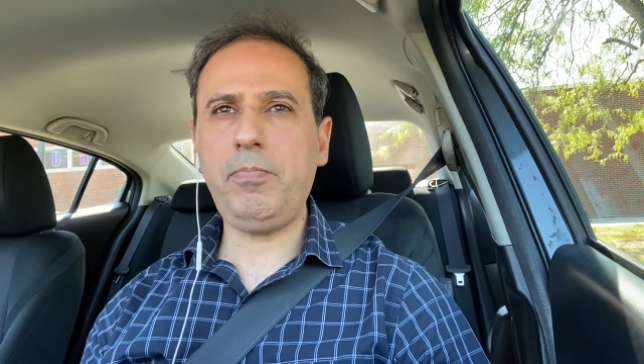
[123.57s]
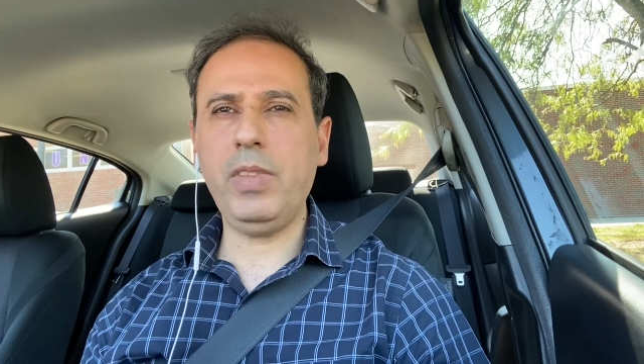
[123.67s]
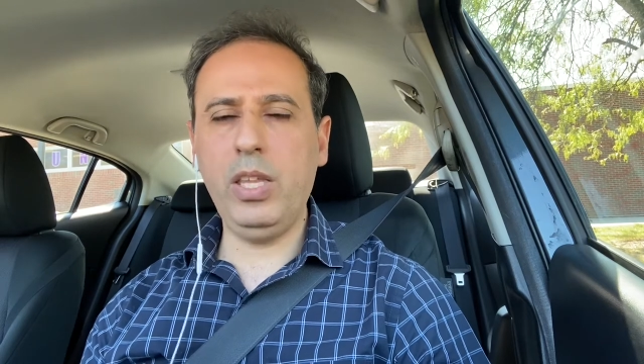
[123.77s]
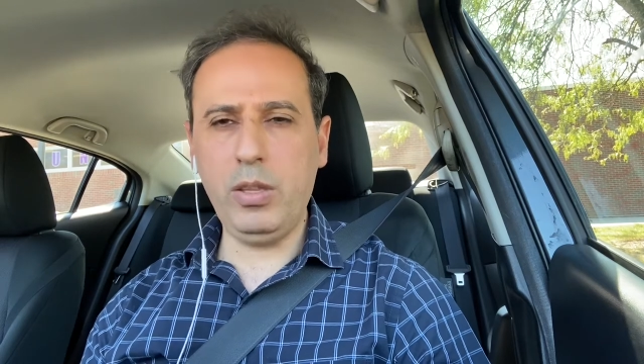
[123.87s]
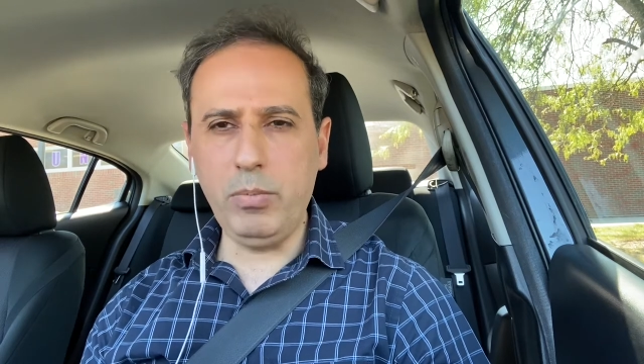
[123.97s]

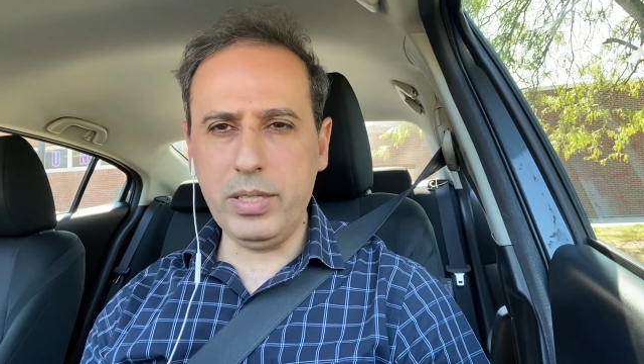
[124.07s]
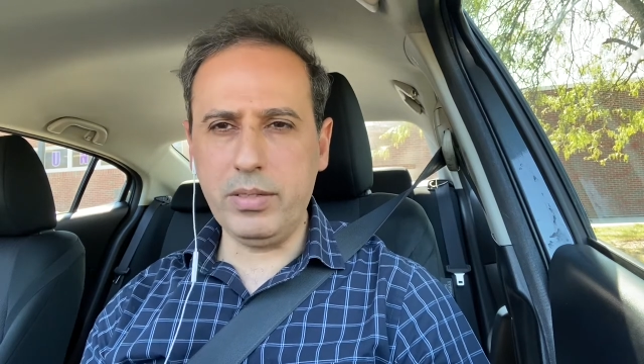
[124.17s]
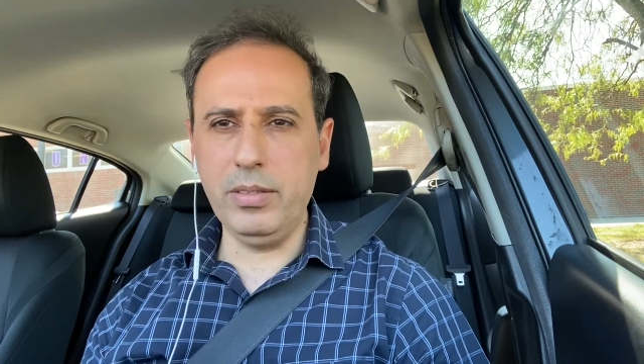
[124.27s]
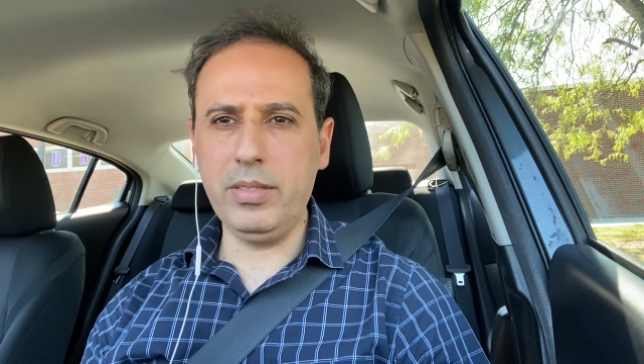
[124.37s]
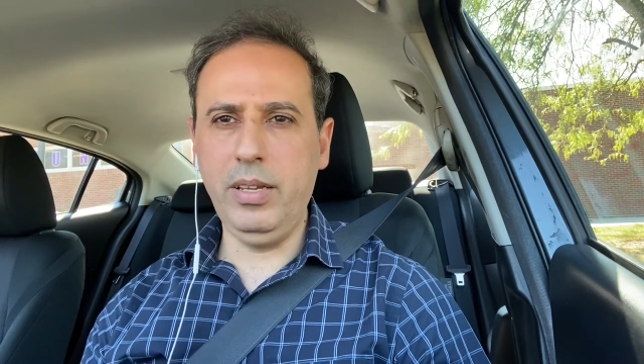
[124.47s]
the
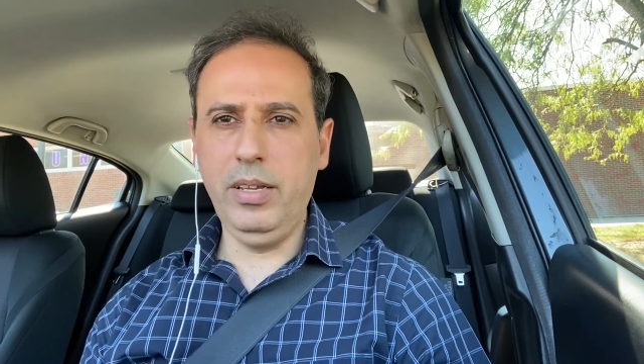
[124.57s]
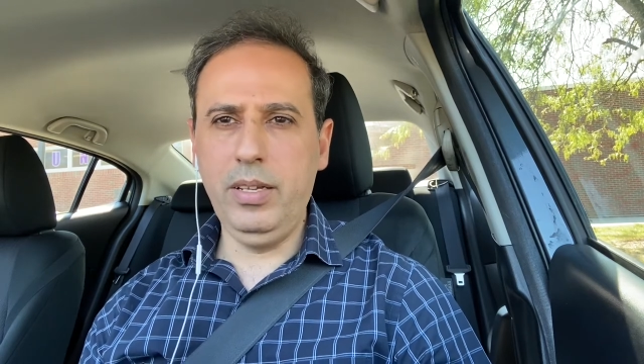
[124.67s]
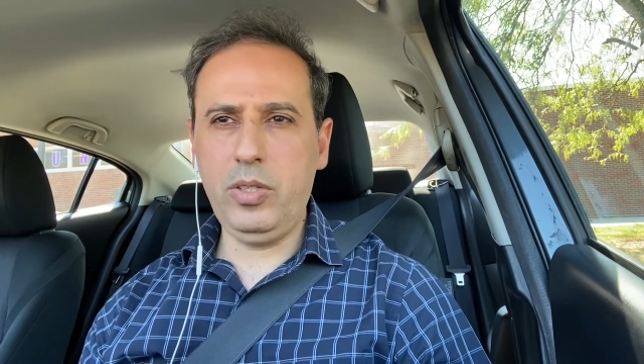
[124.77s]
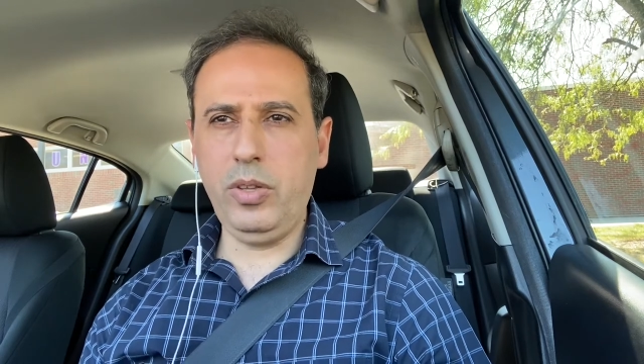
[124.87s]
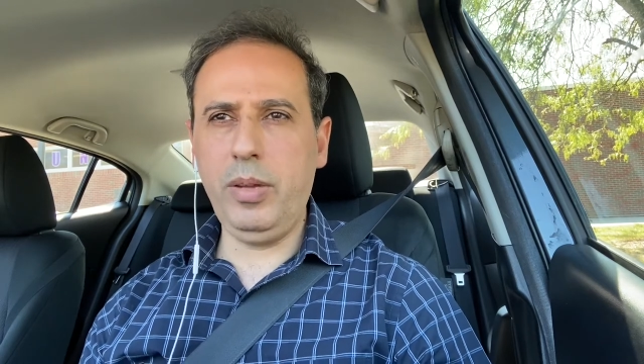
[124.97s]
muscles.
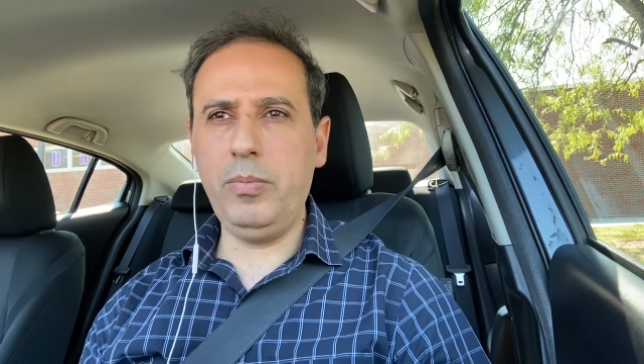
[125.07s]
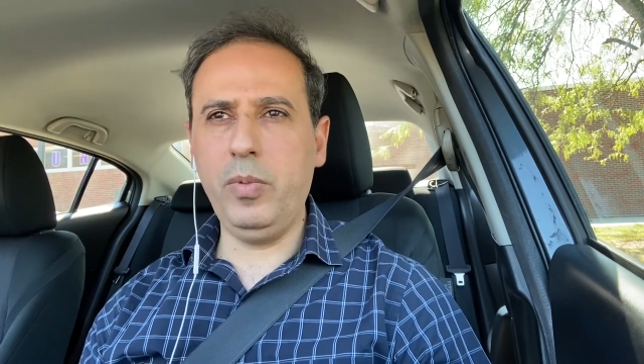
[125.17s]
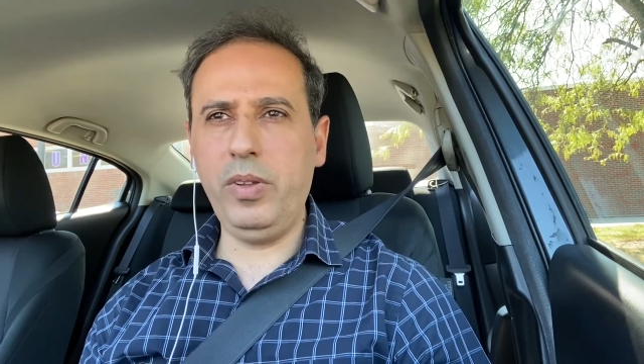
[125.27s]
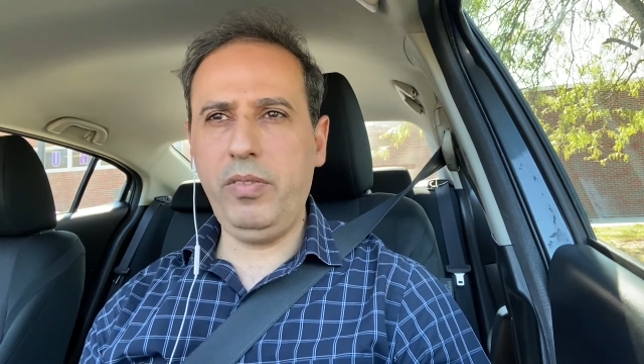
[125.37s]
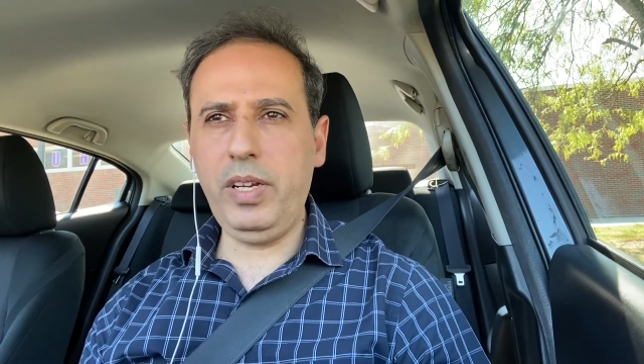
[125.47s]
So
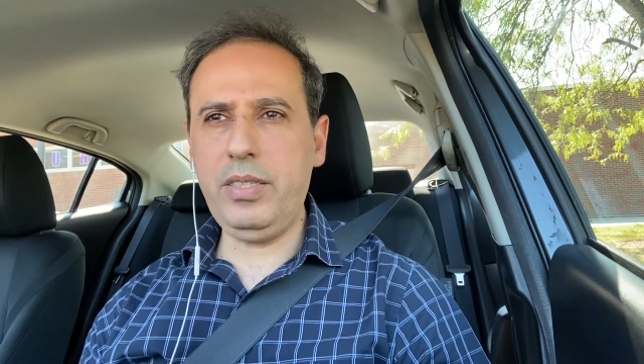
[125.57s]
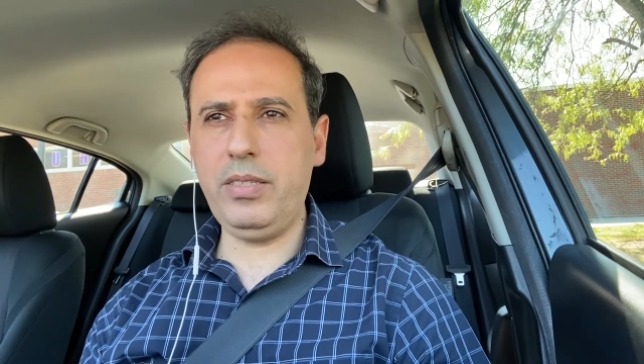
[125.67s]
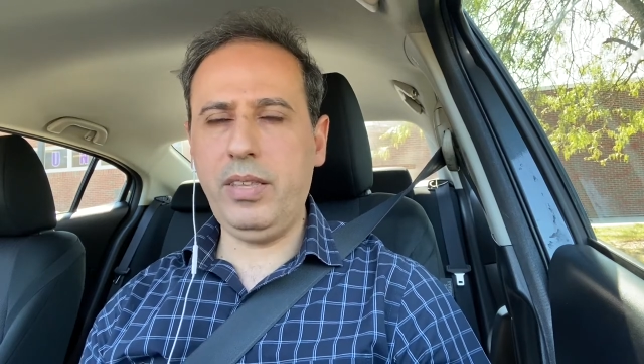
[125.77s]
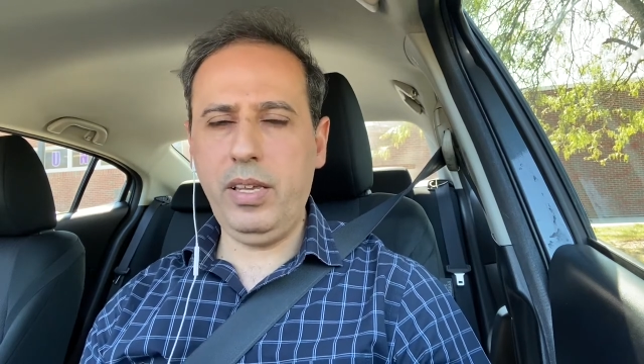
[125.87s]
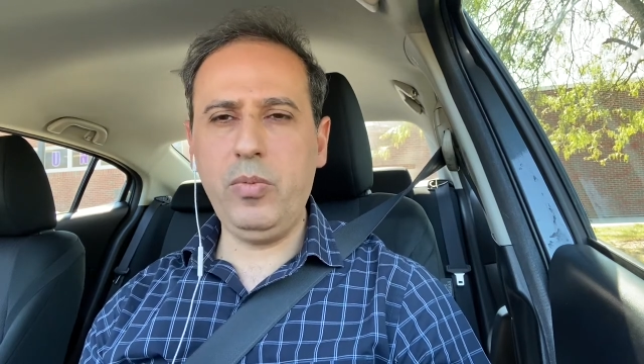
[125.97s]
the
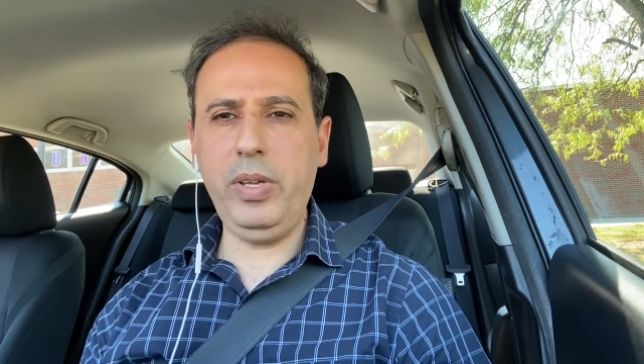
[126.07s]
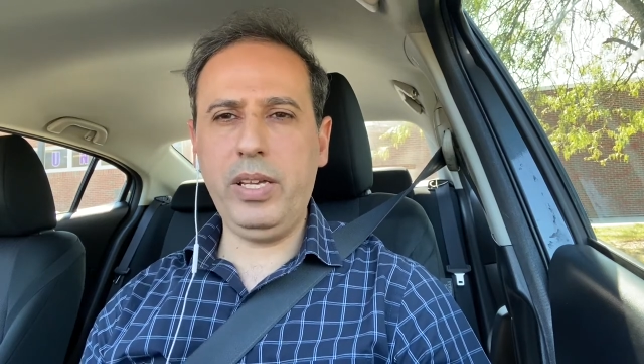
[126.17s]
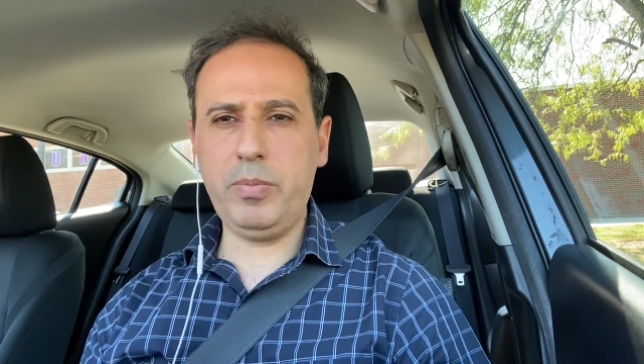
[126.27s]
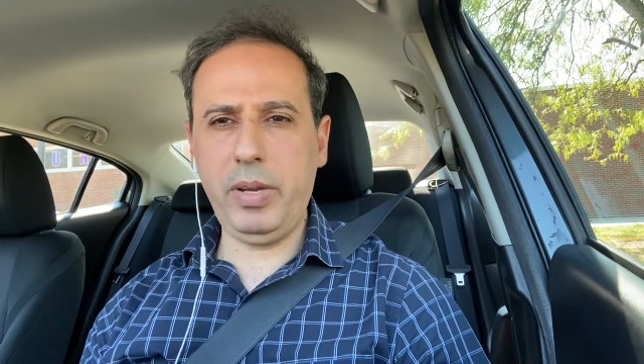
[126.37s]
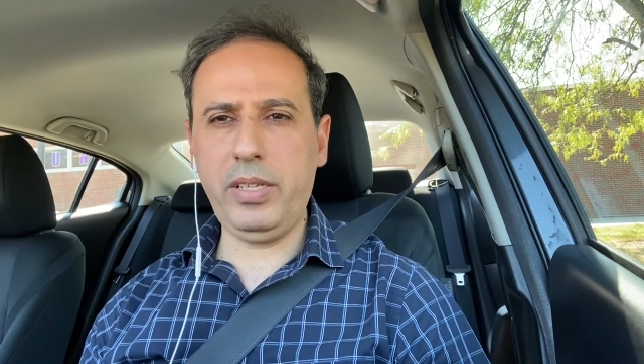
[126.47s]
first thing we
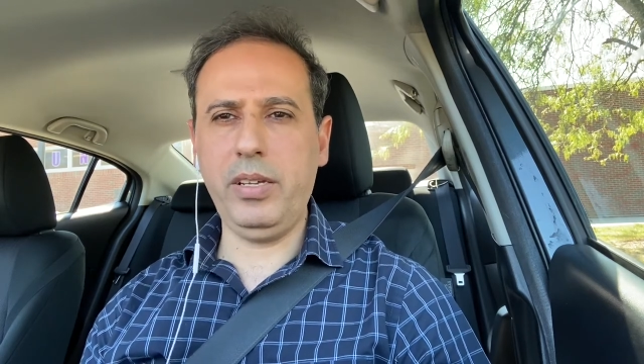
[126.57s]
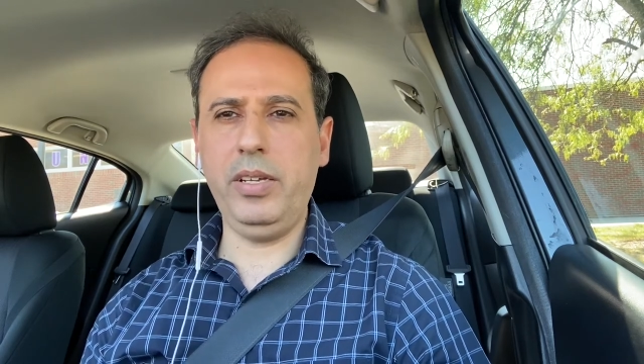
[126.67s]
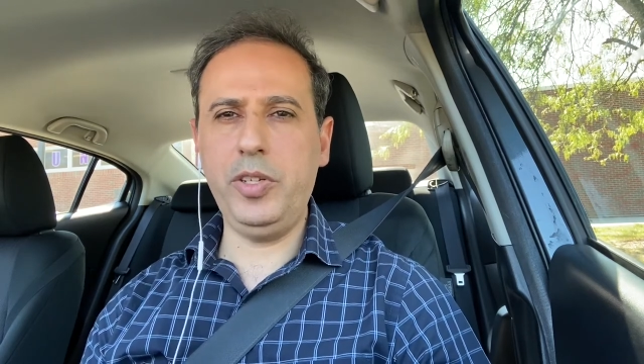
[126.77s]
expect